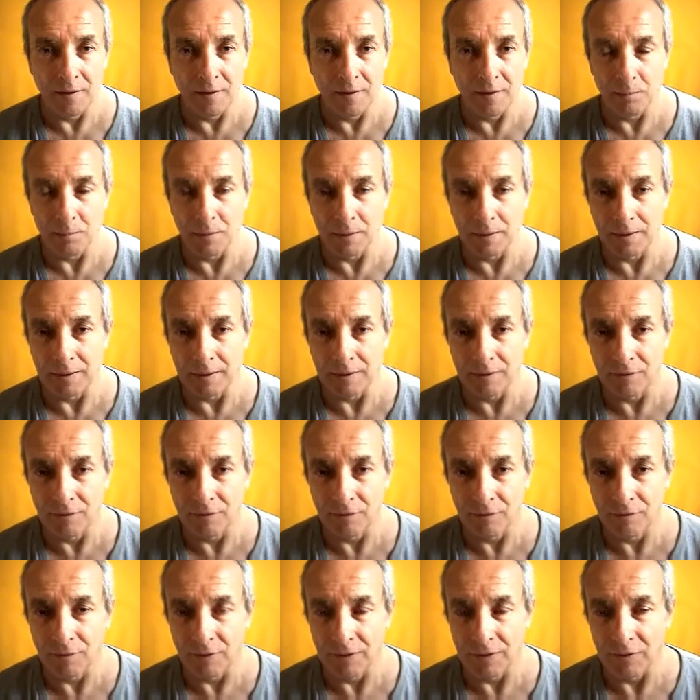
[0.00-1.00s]
the
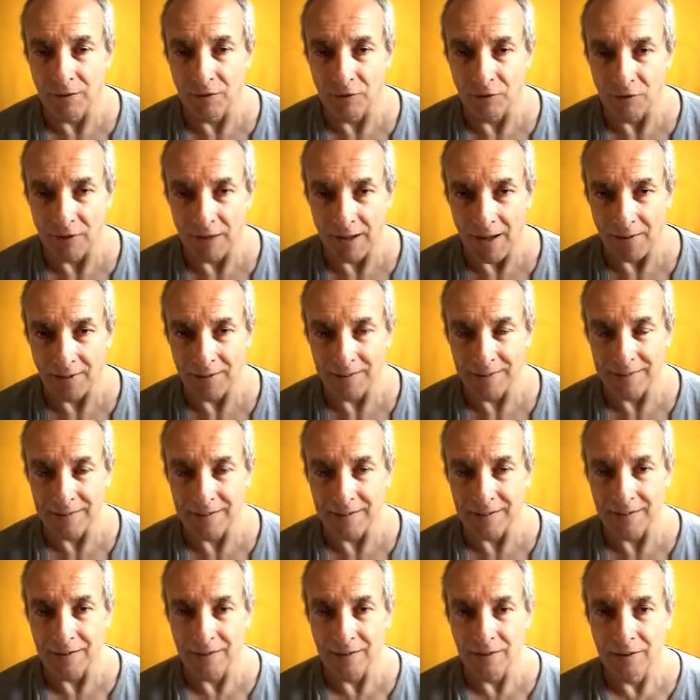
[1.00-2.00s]
belief in the
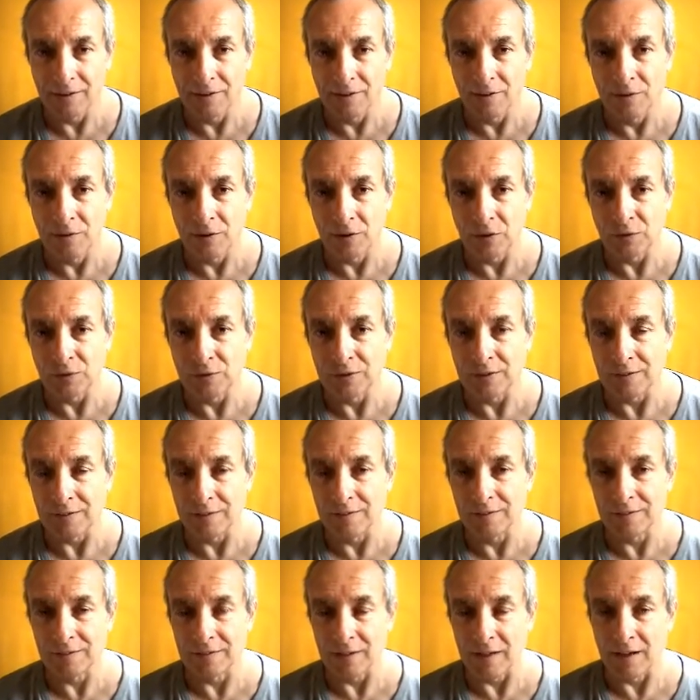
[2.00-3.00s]
reality of an
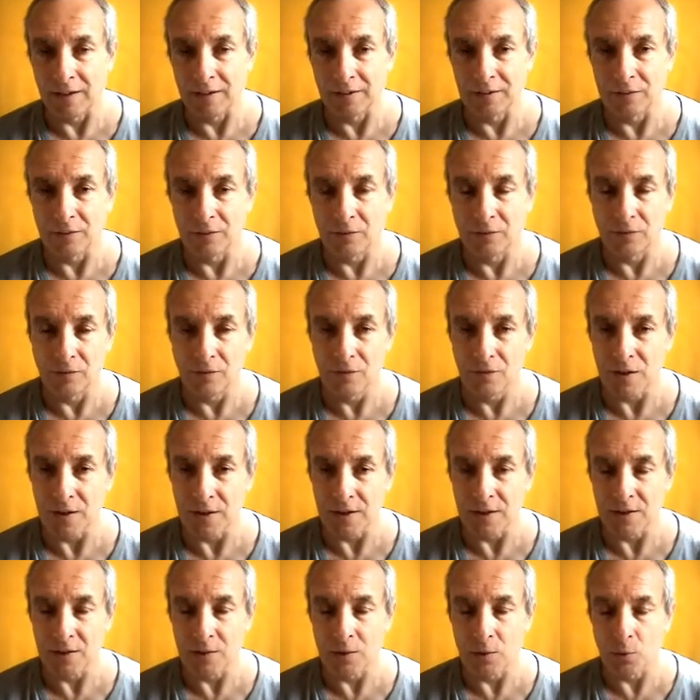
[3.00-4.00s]
external
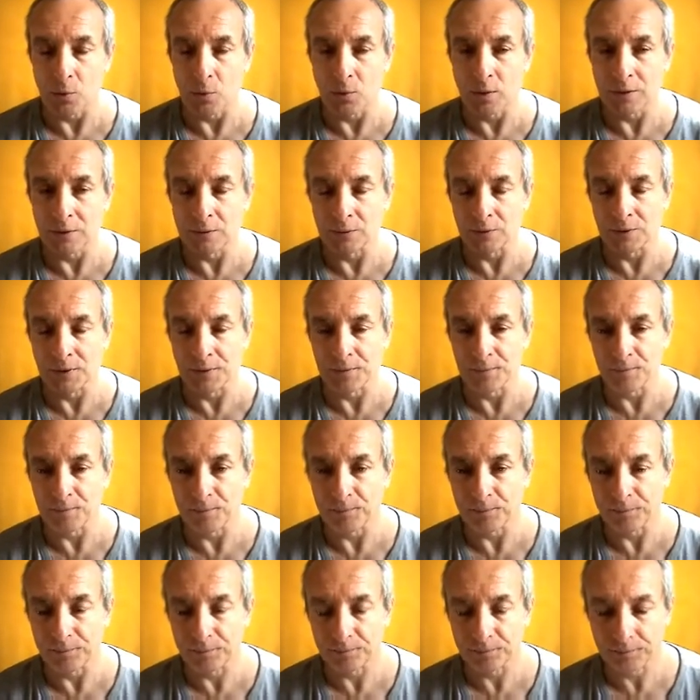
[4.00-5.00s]
physical world.
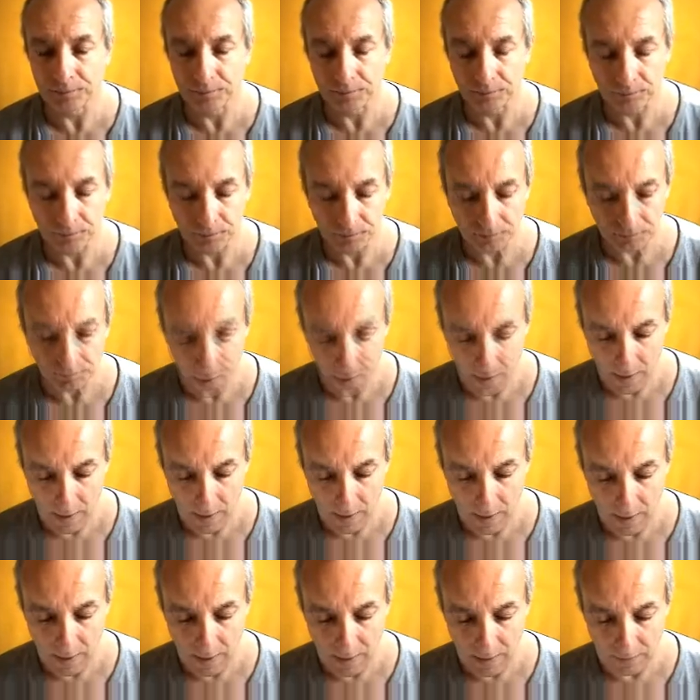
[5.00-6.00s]

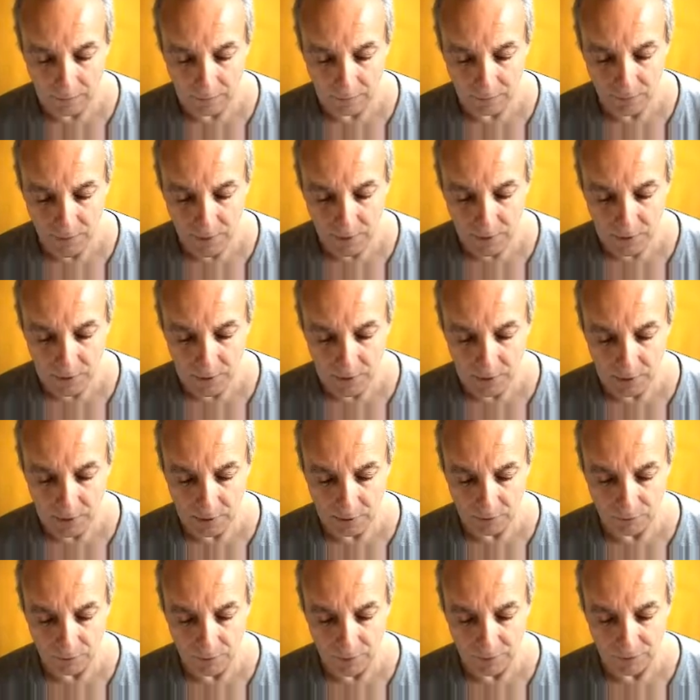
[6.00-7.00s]
And in verse
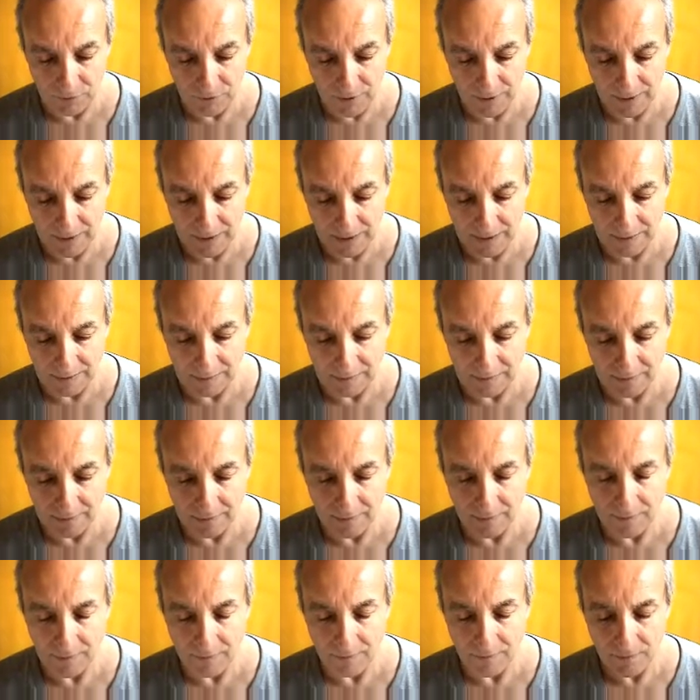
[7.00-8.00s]
58,
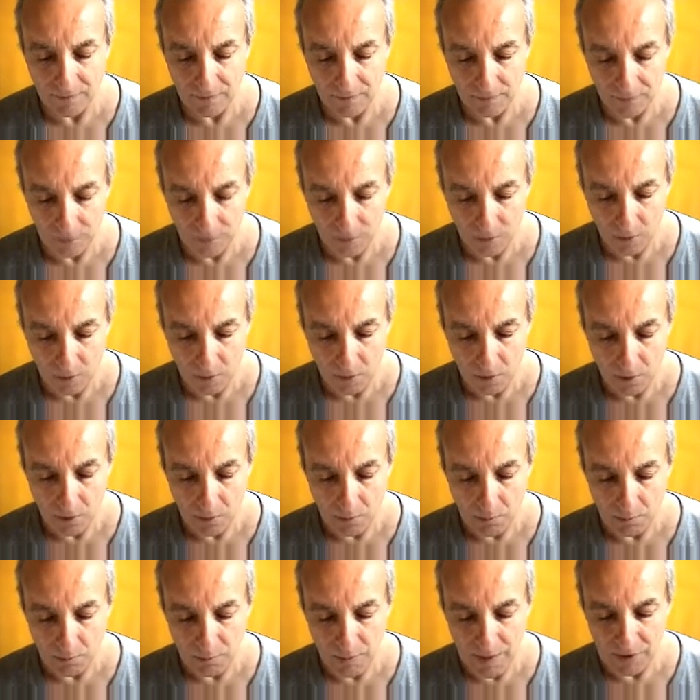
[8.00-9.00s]

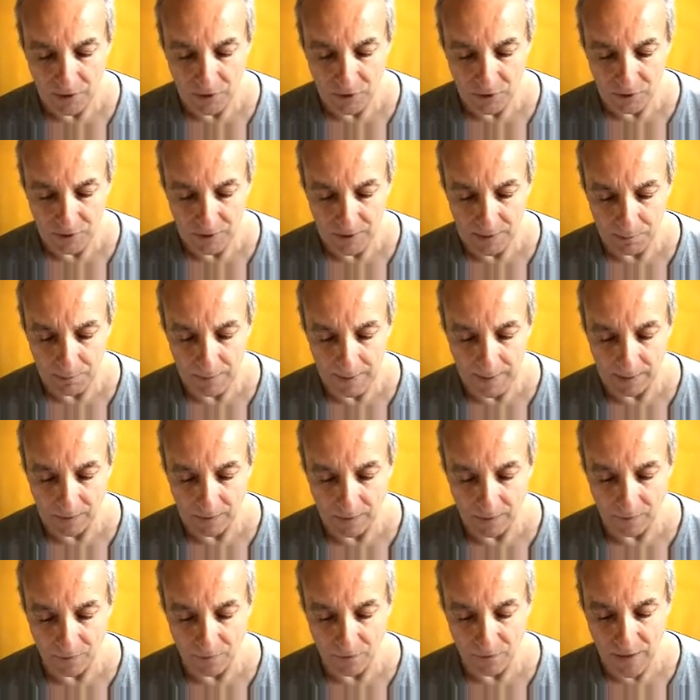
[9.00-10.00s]
mention is made
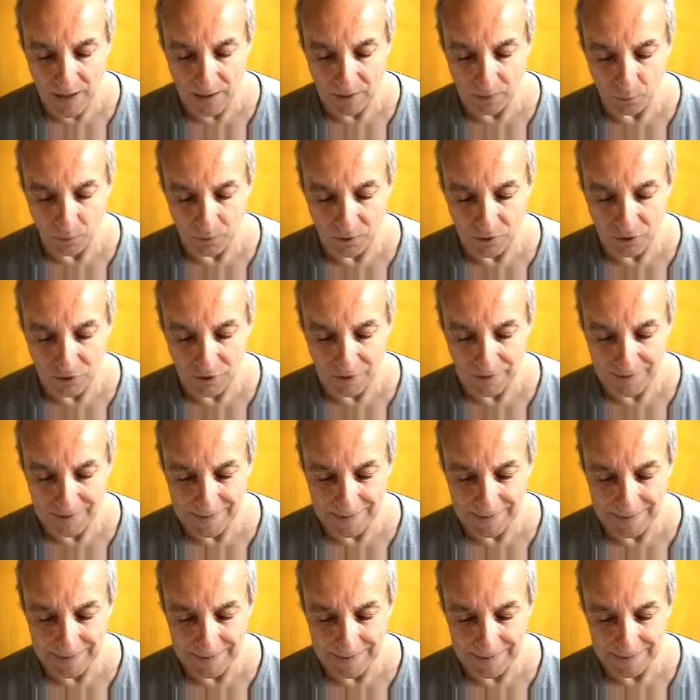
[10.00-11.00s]
of that which is
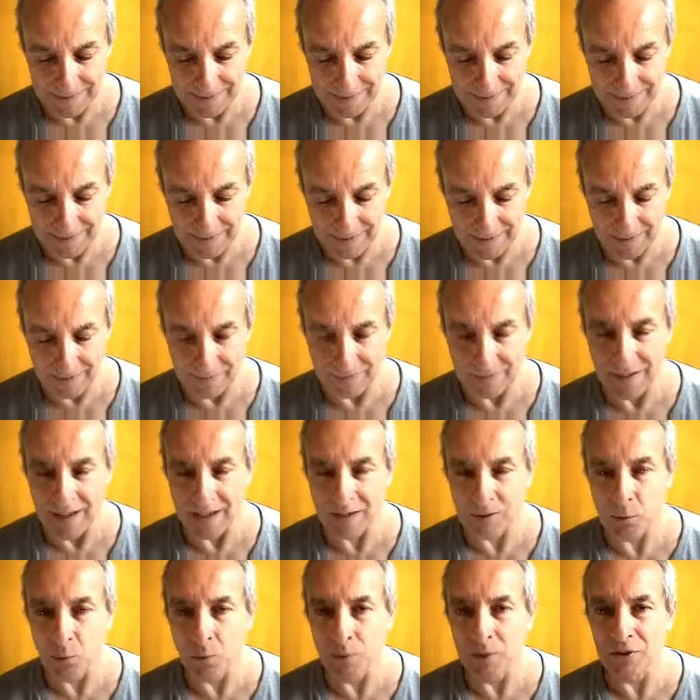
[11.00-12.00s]
seized and
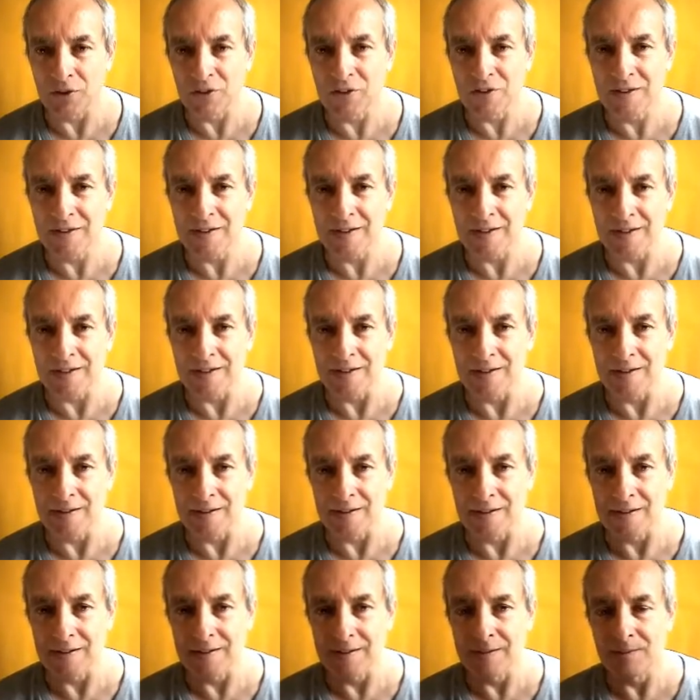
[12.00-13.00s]
that which
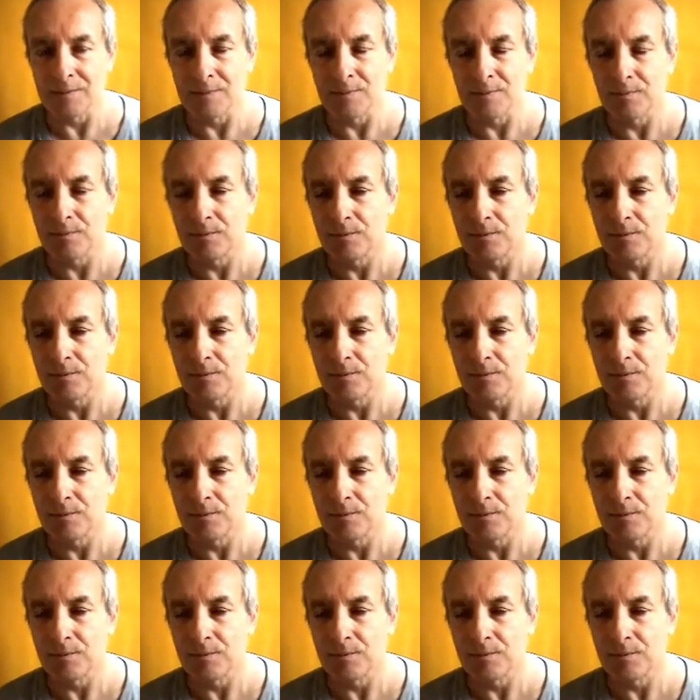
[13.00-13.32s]
seizes,